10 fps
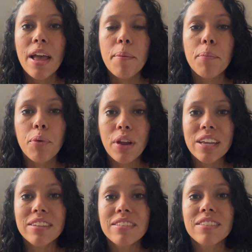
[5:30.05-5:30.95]

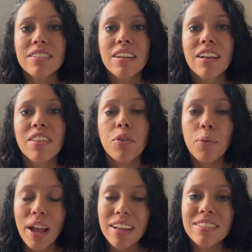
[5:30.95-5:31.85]
embrace the
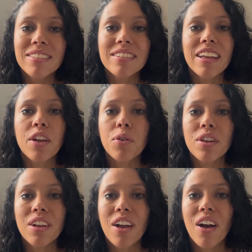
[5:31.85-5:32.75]
rest and